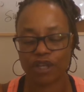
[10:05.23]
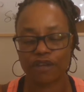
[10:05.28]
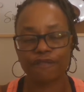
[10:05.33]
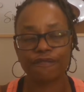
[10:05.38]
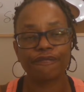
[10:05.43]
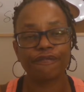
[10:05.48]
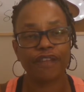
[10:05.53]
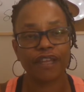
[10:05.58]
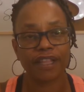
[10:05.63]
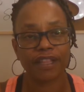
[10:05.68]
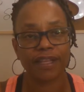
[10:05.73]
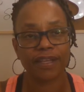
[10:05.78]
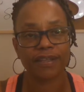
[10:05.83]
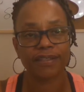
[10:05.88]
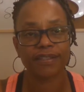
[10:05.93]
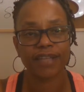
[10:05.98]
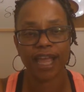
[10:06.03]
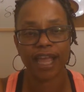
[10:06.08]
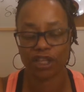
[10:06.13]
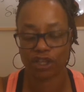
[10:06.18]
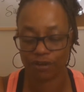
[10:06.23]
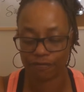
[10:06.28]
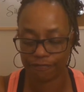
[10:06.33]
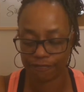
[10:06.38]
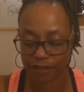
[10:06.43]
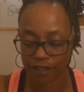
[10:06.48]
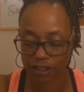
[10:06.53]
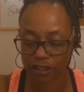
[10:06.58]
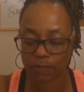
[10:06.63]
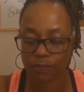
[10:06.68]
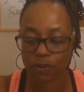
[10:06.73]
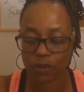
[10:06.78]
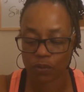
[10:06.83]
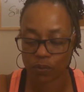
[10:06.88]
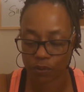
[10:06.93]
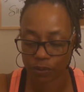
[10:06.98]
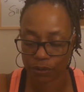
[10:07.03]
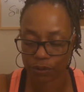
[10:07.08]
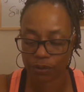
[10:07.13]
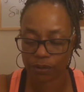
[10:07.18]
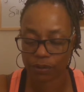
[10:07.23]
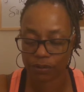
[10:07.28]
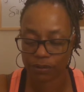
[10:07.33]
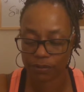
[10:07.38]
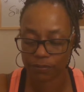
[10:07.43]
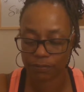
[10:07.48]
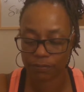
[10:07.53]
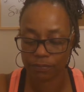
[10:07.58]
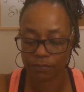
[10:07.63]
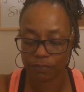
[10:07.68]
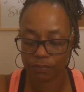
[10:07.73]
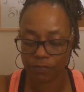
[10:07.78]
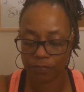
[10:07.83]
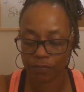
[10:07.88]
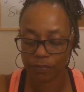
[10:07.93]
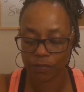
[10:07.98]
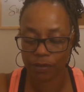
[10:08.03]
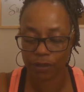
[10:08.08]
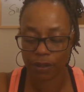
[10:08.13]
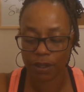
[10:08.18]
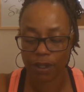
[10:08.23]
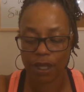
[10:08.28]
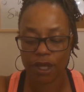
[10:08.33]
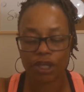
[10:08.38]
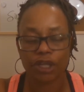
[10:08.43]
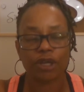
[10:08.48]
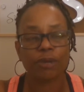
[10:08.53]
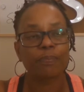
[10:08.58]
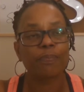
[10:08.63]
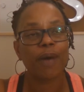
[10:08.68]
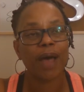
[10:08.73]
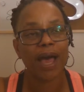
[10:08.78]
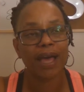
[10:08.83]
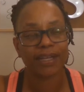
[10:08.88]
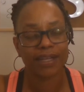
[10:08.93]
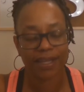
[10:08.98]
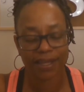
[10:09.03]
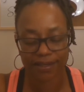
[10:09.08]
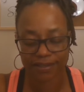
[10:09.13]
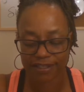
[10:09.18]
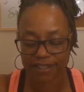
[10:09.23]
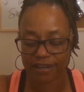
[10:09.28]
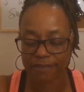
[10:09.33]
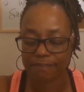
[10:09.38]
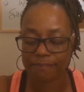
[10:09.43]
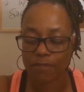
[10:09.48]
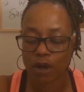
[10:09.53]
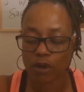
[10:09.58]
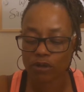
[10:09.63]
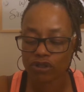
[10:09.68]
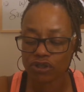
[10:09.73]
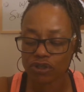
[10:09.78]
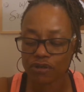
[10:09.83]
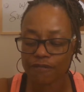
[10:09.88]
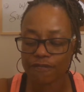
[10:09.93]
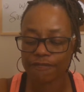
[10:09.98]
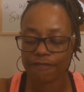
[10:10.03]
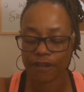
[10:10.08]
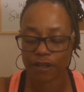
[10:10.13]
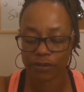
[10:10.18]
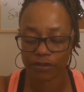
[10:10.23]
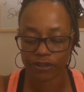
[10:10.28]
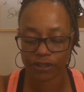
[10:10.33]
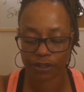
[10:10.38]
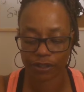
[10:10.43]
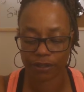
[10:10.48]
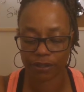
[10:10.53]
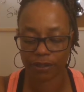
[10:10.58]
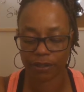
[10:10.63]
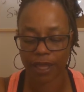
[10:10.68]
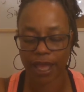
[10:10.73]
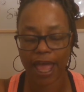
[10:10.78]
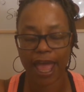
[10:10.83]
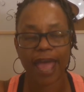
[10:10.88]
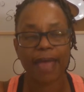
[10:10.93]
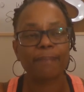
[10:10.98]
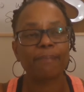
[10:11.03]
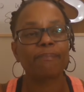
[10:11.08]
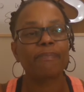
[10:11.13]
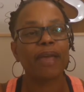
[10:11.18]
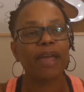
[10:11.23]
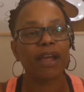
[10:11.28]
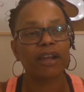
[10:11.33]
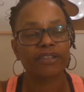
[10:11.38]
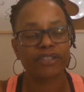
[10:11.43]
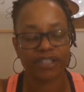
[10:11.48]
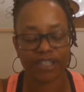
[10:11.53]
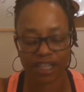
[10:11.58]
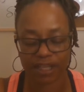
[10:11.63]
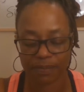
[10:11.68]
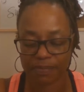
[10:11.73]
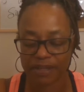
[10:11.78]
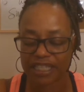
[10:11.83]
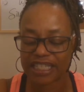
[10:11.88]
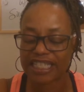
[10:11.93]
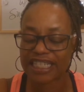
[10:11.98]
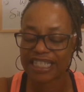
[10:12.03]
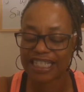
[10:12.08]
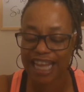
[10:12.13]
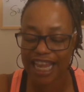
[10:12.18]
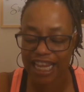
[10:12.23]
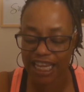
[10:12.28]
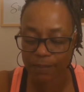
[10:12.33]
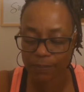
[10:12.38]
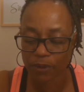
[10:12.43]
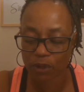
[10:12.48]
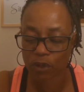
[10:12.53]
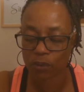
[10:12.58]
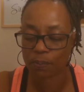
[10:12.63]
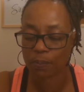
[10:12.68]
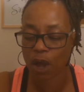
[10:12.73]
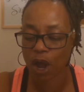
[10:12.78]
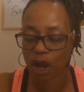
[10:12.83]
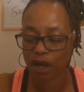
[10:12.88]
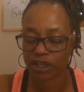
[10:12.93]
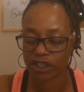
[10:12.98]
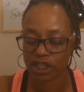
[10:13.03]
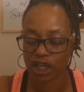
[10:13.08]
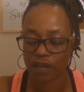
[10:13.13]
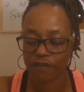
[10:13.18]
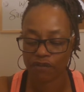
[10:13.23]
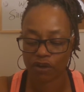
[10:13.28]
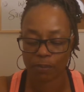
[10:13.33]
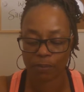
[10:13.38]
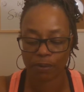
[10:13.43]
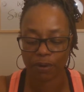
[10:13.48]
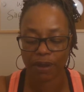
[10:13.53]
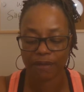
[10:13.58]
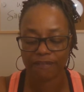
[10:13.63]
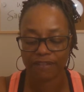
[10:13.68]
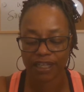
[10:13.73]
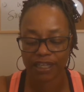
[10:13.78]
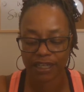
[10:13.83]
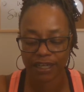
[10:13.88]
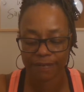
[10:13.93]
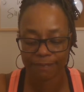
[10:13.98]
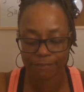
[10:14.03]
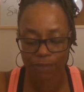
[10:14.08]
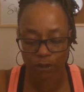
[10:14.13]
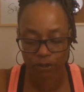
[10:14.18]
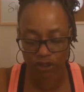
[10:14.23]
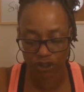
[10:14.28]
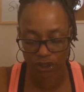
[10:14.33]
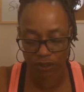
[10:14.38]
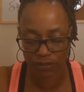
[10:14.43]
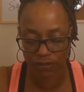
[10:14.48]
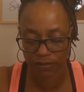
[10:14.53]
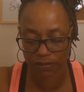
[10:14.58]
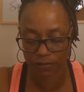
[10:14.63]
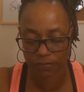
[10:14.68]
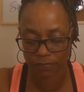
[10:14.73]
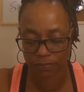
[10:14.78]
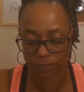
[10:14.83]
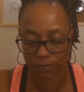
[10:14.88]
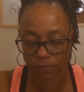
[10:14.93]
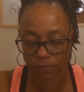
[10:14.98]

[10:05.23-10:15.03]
your feelings and your visible world. Your body is an emotional filter and bears the unmistakable marks of your prevalent emotions.